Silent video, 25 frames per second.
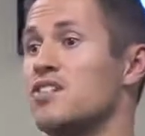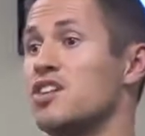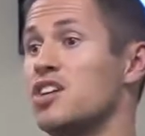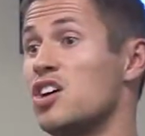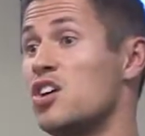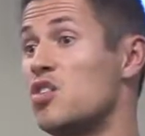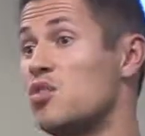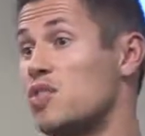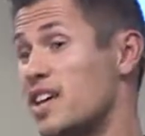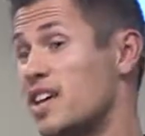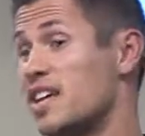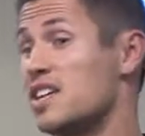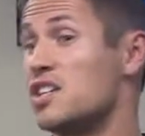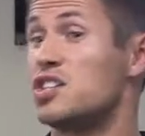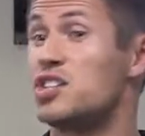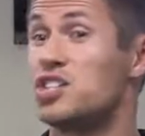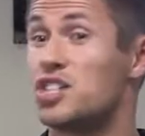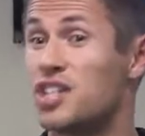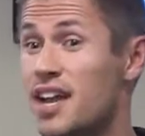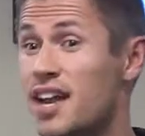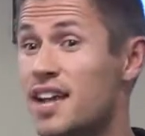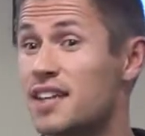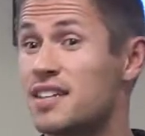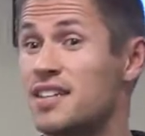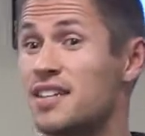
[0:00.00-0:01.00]
to go get
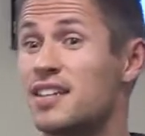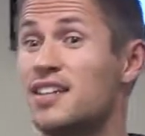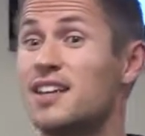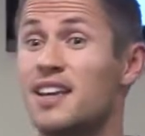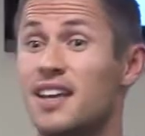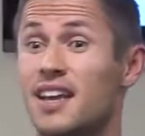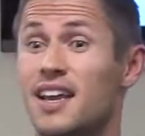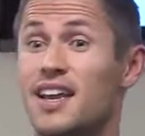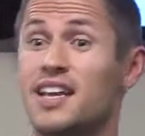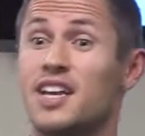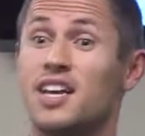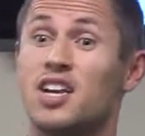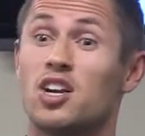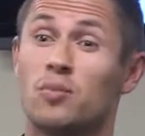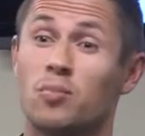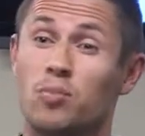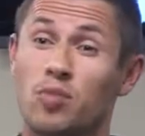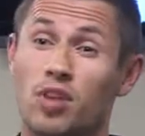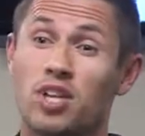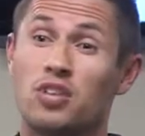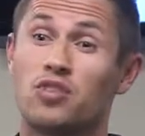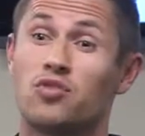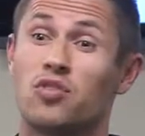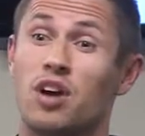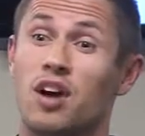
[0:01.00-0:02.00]
checked and get your
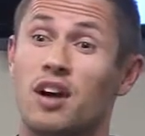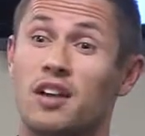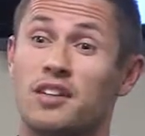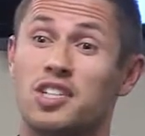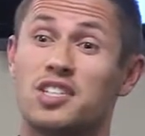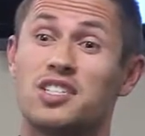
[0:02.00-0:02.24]
blood drawn